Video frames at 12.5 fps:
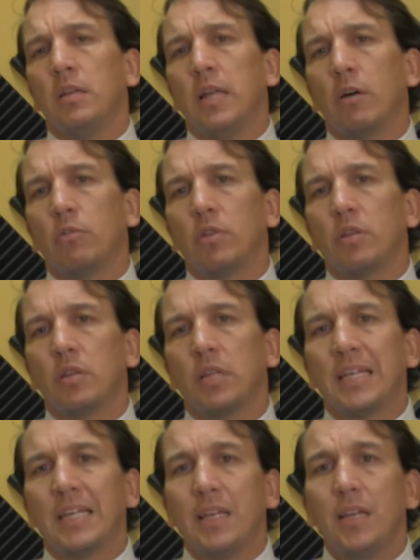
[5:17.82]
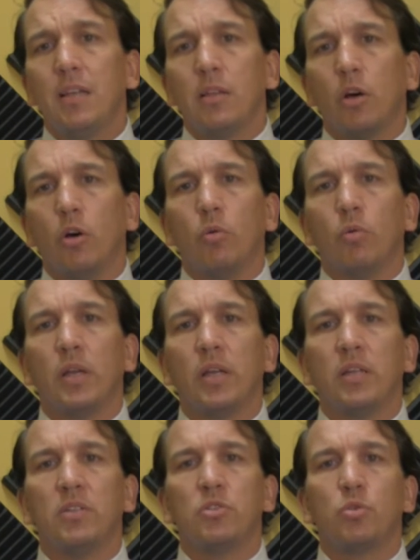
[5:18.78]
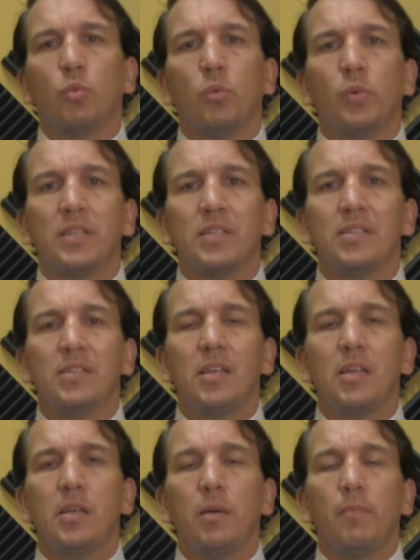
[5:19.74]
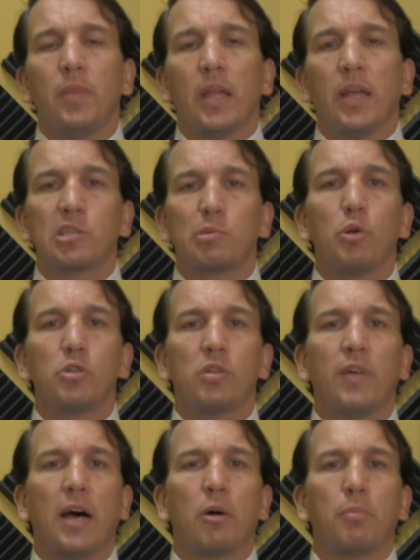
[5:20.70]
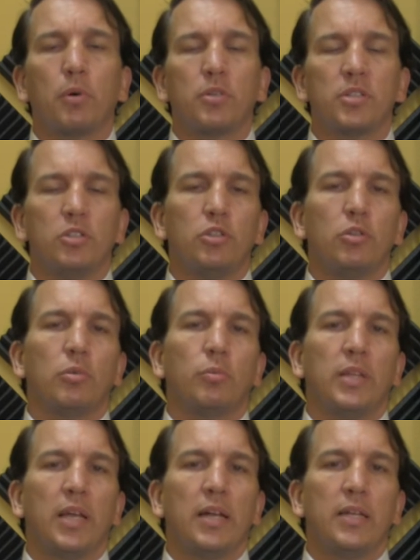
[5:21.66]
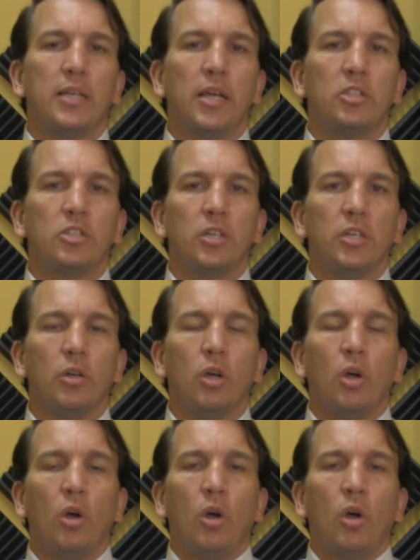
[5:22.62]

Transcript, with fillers: Now, the key, though, is when we see explosive outbursts in children with ADHD,